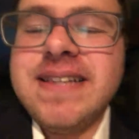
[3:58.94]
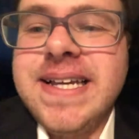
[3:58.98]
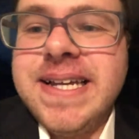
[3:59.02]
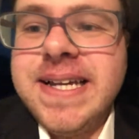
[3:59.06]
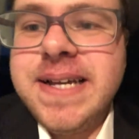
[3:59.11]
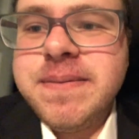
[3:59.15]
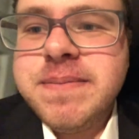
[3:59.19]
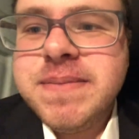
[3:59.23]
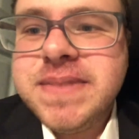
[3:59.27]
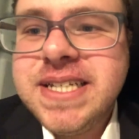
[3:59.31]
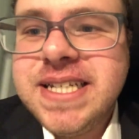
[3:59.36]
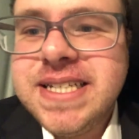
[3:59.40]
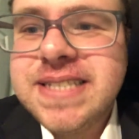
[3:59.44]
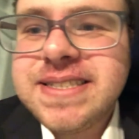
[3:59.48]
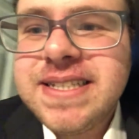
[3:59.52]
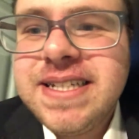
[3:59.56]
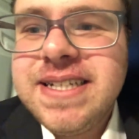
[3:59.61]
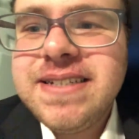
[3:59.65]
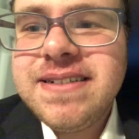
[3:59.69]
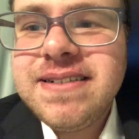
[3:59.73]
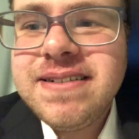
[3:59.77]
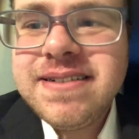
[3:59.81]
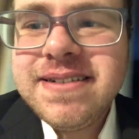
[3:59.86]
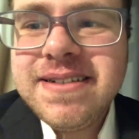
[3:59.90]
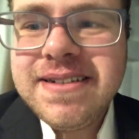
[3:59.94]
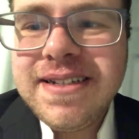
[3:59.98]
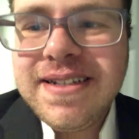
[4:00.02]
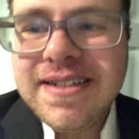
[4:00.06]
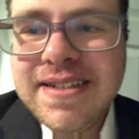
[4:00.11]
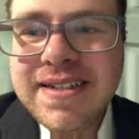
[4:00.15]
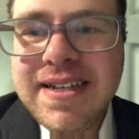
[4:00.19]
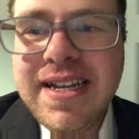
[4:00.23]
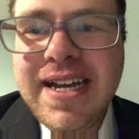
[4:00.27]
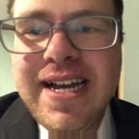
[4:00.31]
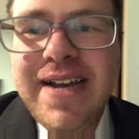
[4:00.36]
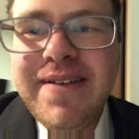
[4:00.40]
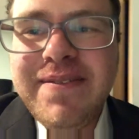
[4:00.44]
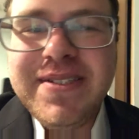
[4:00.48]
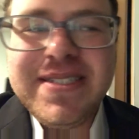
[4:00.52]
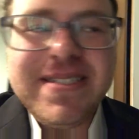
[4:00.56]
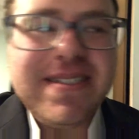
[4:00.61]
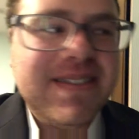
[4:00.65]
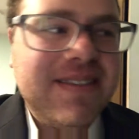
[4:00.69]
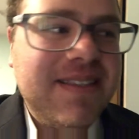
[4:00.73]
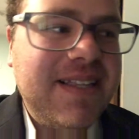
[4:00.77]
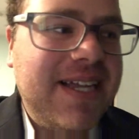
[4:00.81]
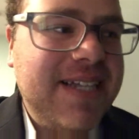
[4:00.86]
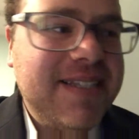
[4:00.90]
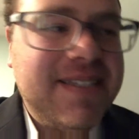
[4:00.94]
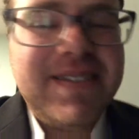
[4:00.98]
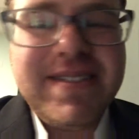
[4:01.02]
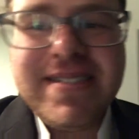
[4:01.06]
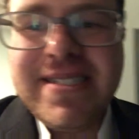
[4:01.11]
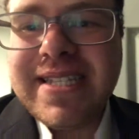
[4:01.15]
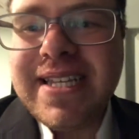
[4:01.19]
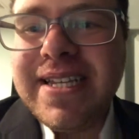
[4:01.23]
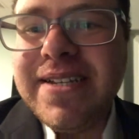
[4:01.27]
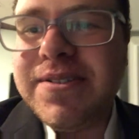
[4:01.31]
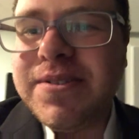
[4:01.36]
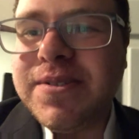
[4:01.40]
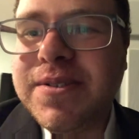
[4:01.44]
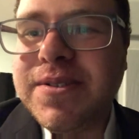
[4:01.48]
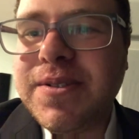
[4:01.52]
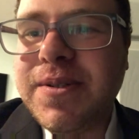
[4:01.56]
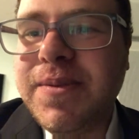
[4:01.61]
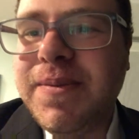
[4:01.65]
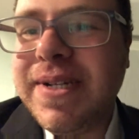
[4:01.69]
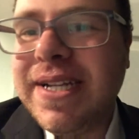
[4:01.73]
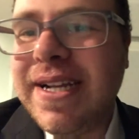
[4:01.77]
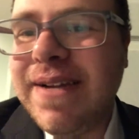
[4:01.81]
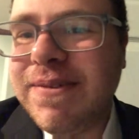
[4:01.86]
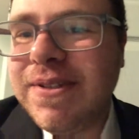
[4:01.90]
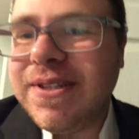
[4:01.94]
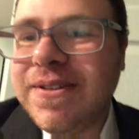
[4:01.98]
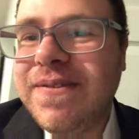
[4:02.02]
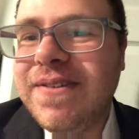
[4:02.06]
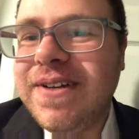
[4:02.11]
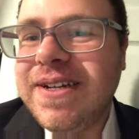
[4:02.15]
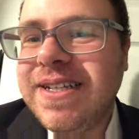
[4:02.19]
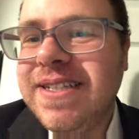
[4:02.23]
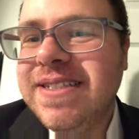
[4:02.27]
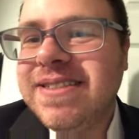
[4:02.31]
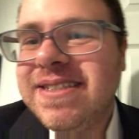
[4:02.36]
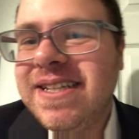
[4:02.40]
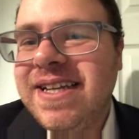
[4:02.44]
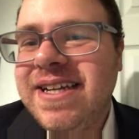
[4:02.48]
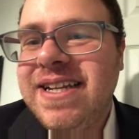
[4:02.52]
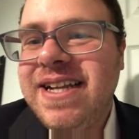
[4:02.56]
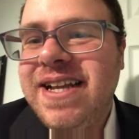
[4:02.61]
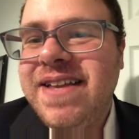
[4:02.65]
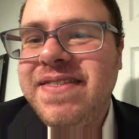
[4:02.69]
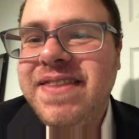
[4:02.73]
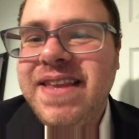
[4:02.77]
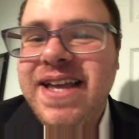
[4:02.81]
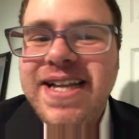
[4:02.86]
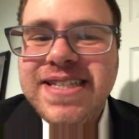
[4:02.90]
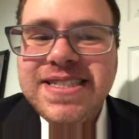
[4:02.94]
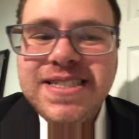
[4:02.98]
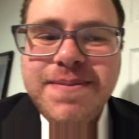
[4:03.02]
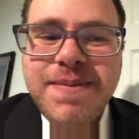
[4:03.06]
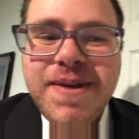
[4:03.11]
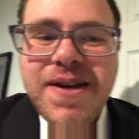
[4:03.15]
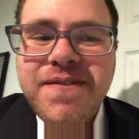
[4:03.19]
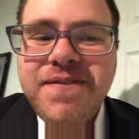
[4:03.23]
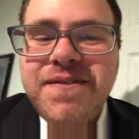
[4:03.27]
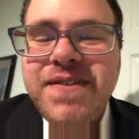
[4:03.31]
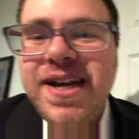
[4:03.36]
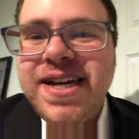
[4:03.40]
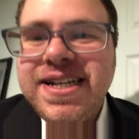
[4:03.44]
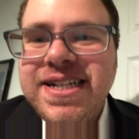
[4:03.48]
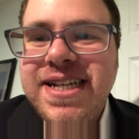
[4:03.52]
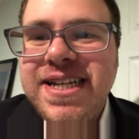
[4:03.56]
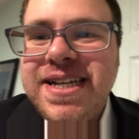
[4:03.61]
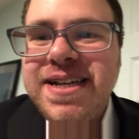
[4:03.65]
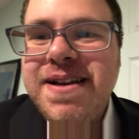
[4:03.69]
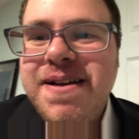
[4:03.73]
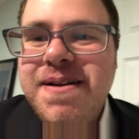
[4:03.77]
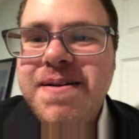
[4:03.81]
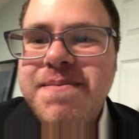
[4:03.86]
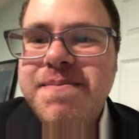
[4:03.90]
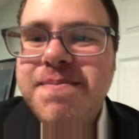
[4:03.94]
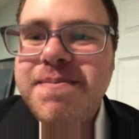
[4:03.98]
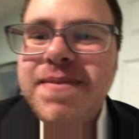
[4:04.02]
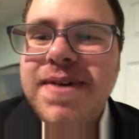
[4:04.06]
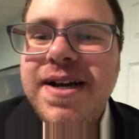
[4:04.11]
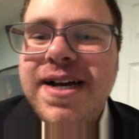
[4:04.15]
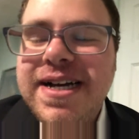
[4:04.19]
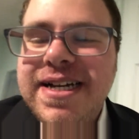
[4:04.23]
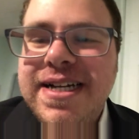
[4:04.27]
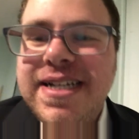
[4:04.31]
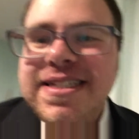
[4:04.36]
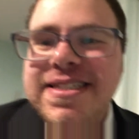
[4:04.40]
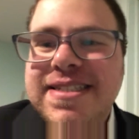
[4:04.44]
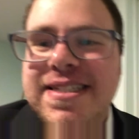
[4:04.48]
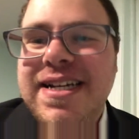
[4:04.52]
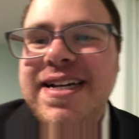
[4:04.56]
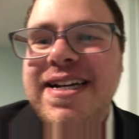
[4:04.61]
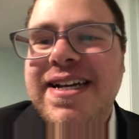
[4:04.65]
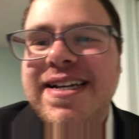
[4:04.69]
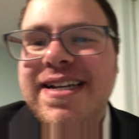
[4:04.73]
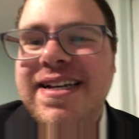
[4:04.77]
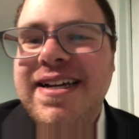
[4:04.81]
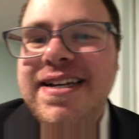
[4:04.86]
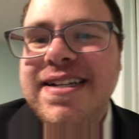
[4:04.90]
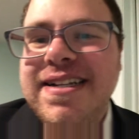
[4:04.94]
Liam Neeson. I have a select skills or whatever the fuck he said, and that's about finding my tie.